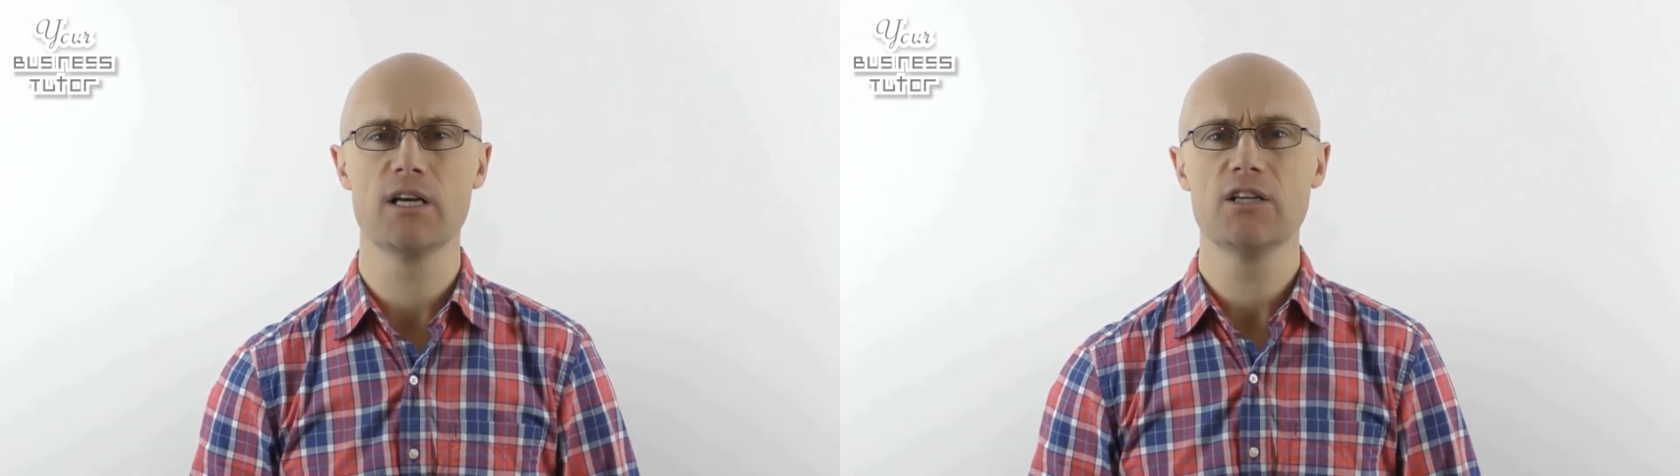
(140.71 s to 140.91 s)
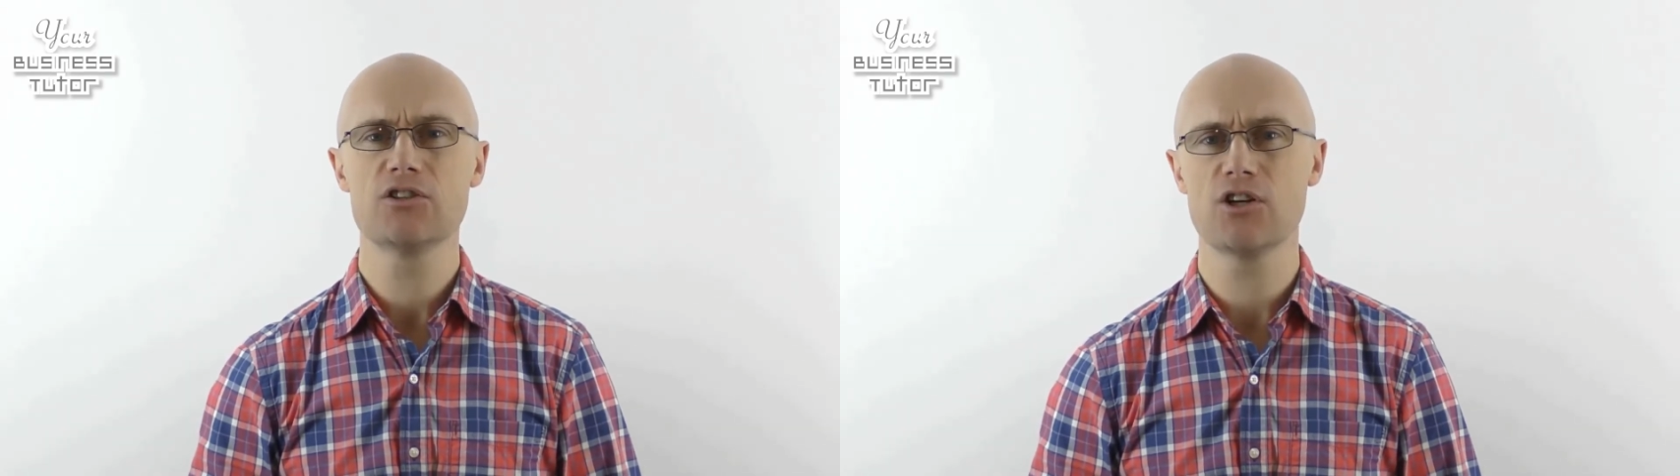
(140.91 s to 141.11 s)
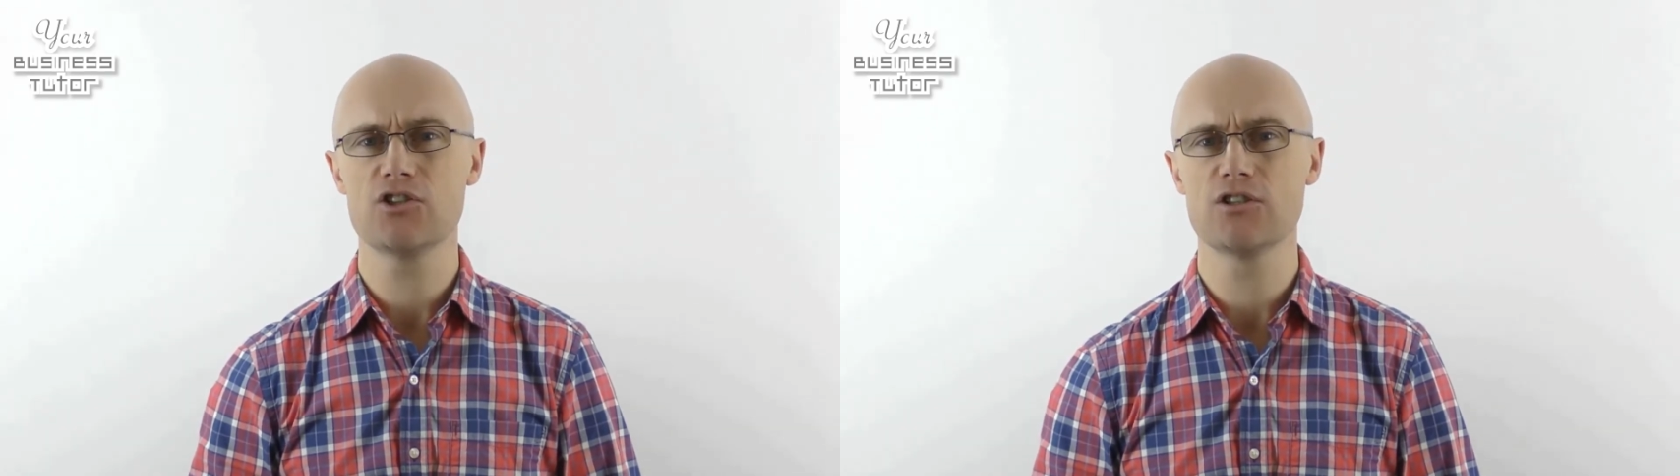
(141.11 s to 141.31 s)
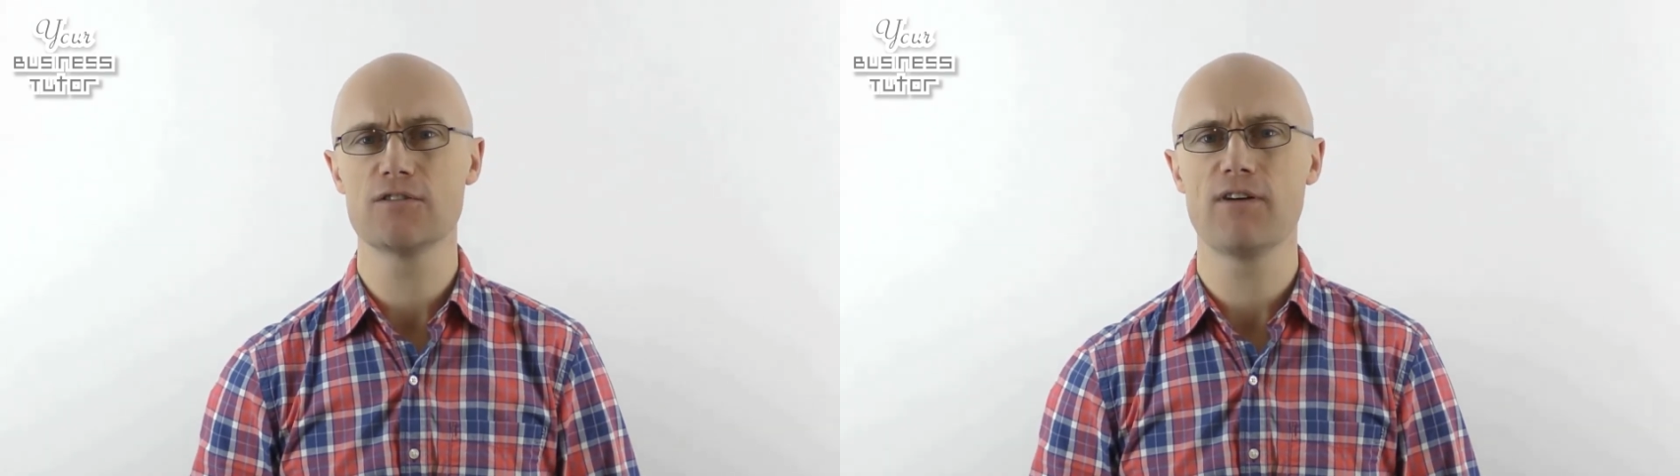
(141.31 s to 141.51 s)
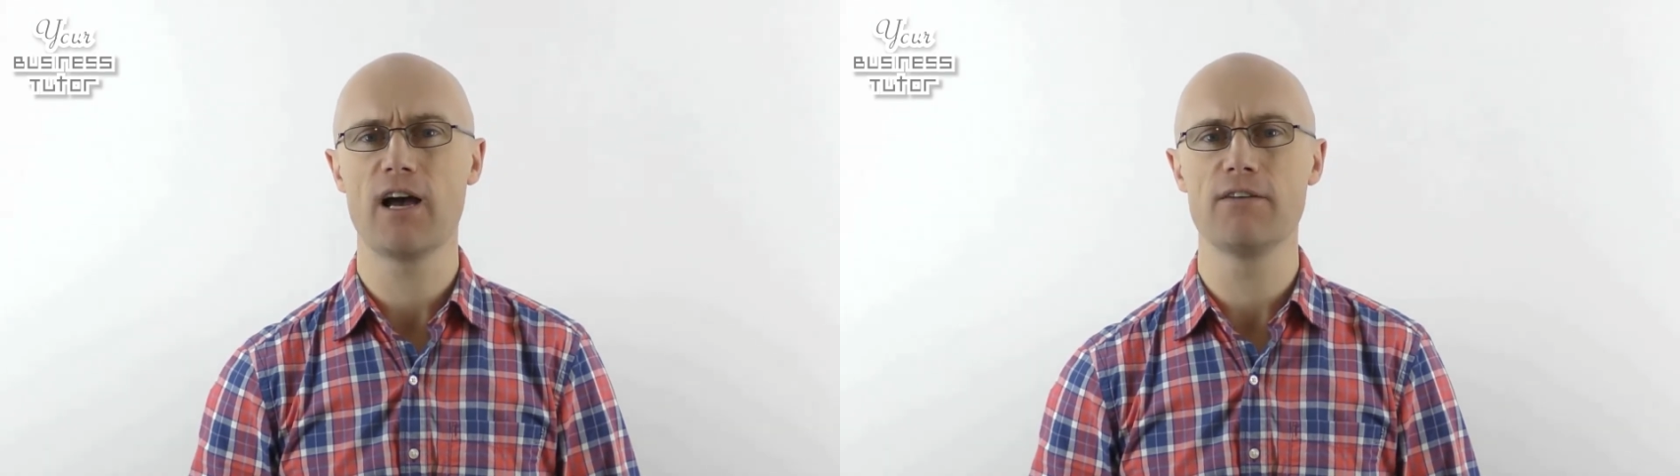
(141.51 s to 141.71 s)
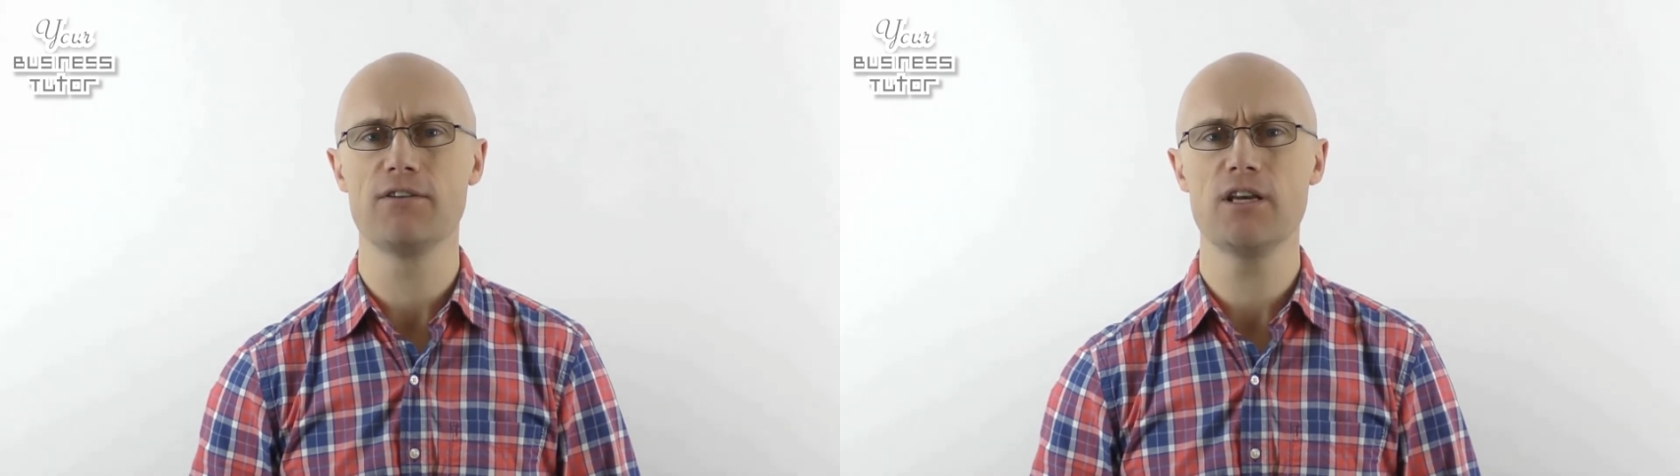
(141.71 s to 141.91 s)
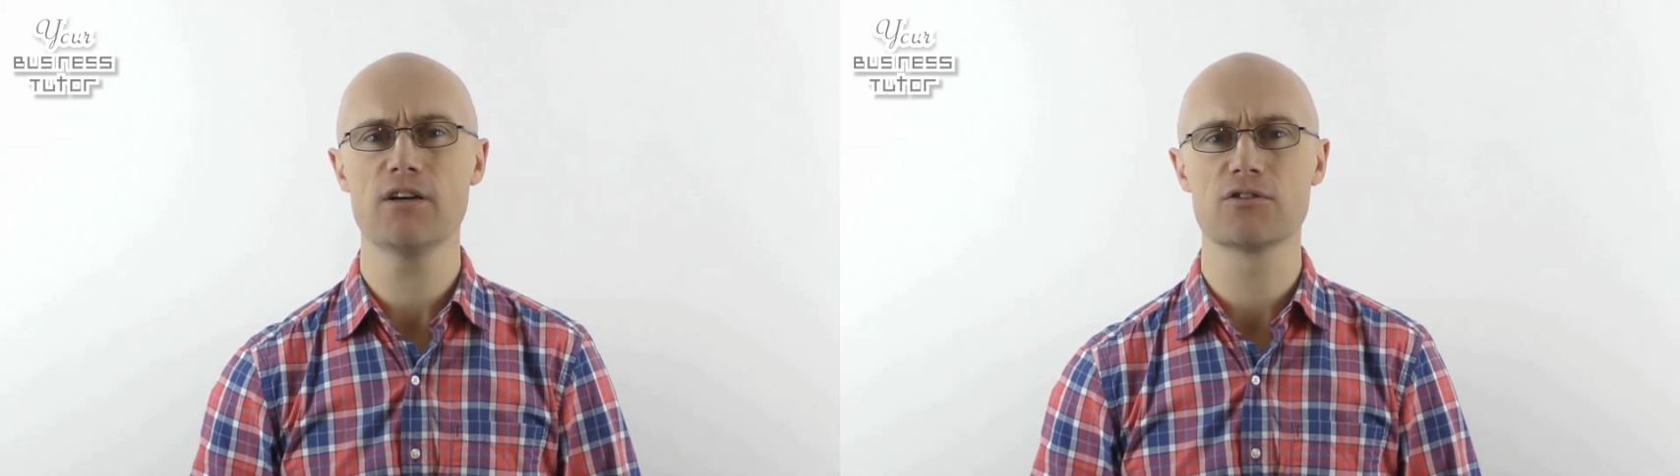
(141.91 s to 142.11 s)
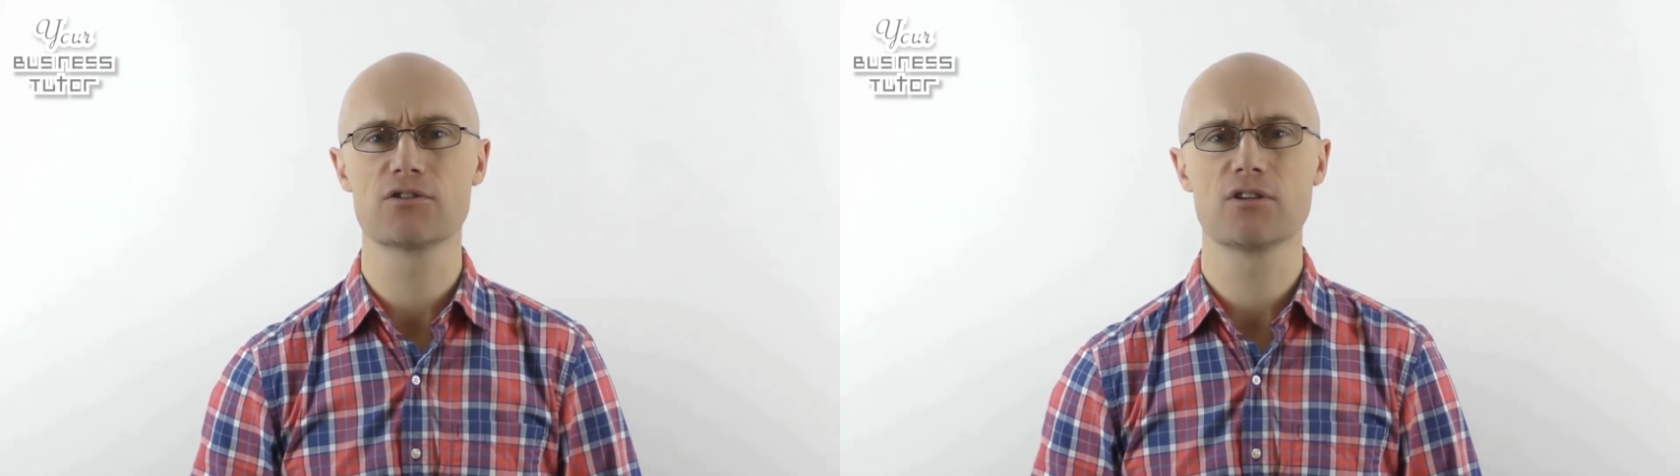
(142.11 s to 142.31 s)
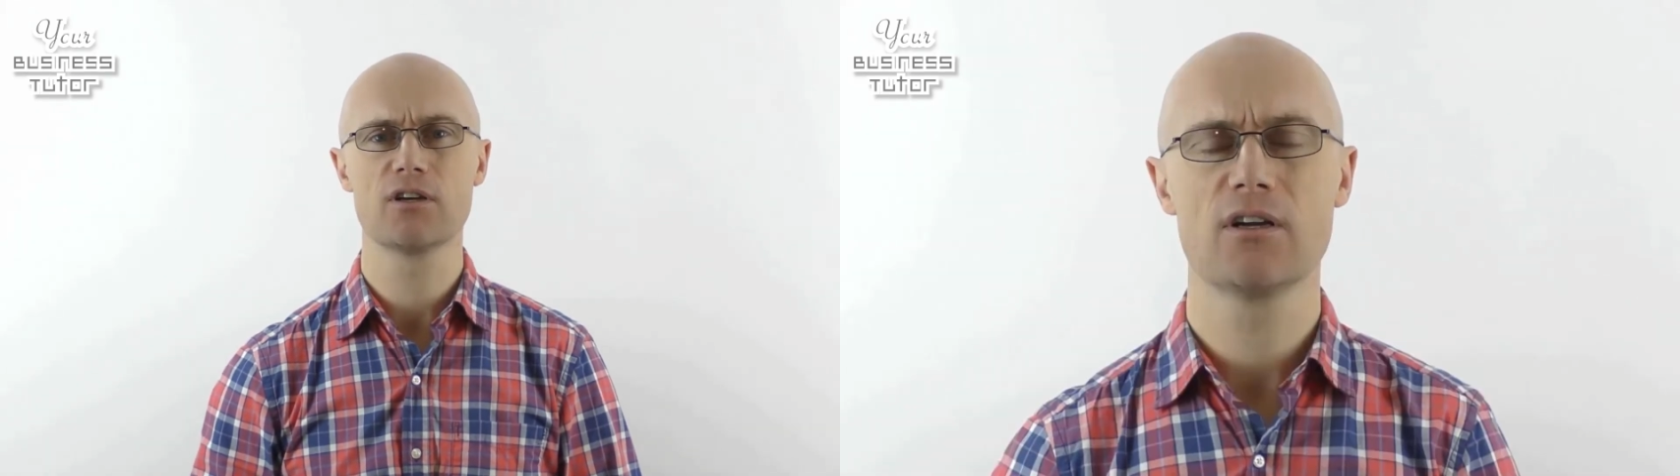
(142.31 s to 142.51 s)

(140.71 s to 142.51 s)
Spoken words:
such as 5 years.